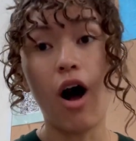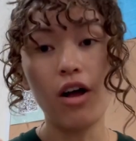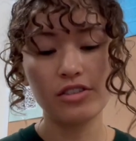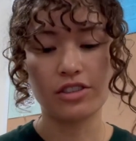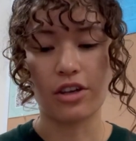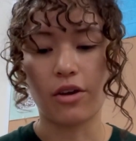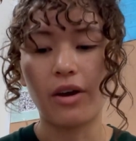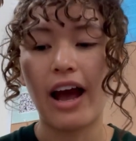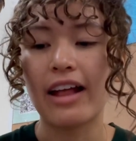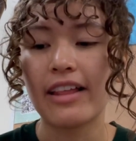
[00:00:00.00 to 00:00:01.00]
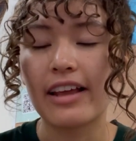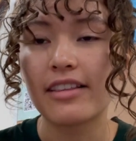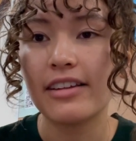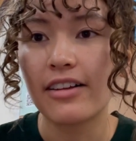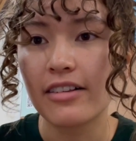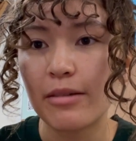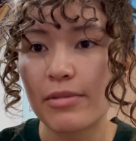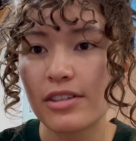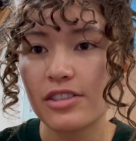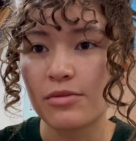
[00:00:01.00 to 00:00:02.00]
Also, I like the nail
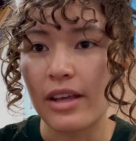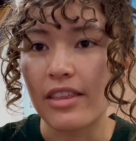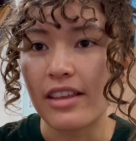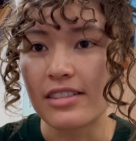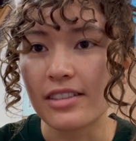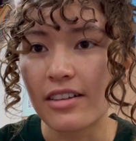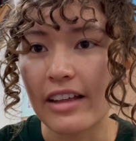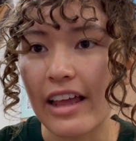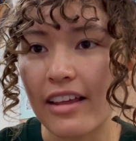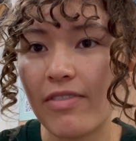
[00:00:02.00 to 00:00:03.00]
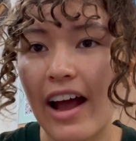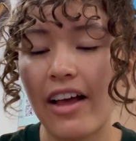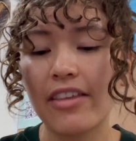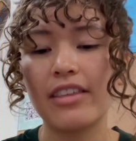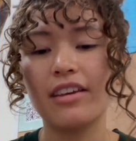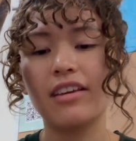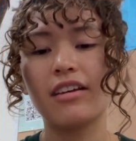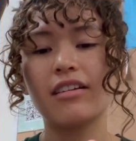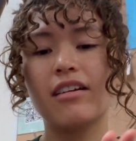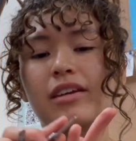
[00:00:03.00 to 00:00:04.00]
clippers with this little like file thing
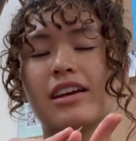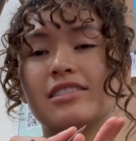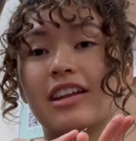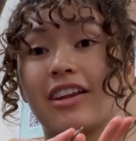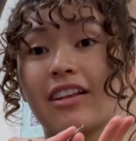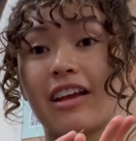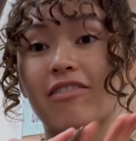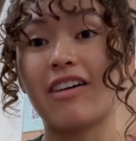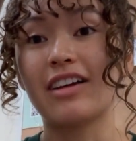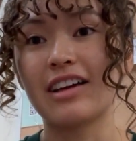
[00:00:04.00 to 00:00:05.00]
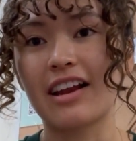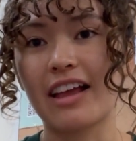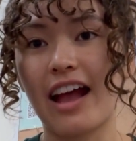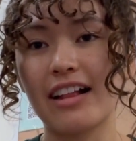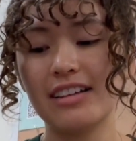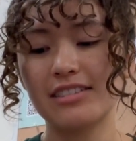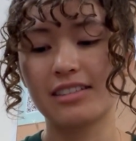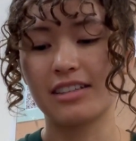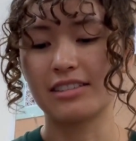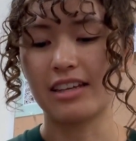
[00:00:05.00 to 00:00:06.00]
here, because then you can like file down a callus,
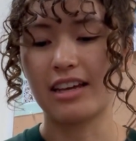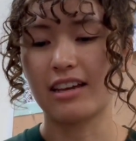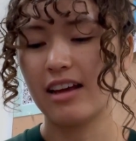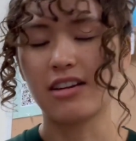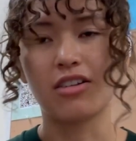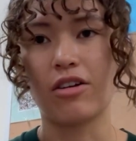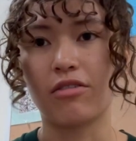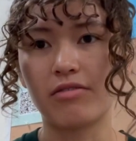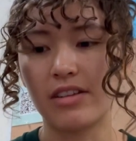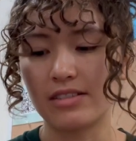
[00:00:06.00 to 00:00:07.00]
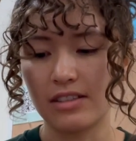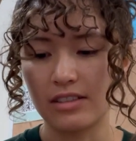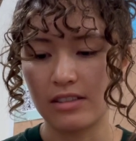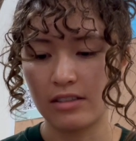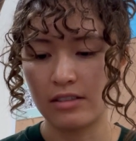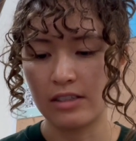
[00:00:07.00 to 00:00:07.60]
because like, I don't know if this is